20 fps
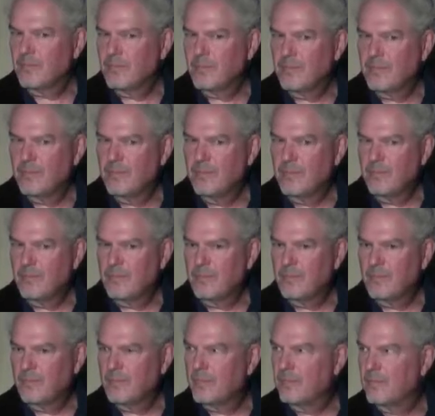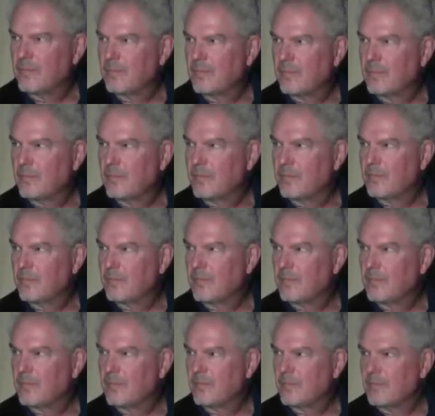
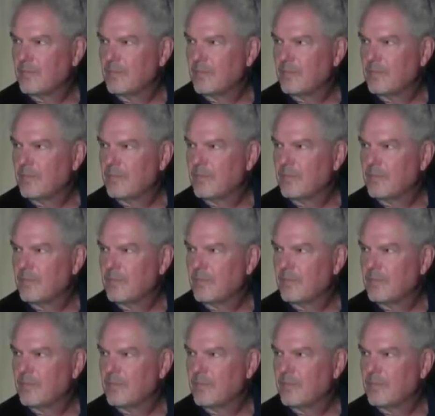(silence)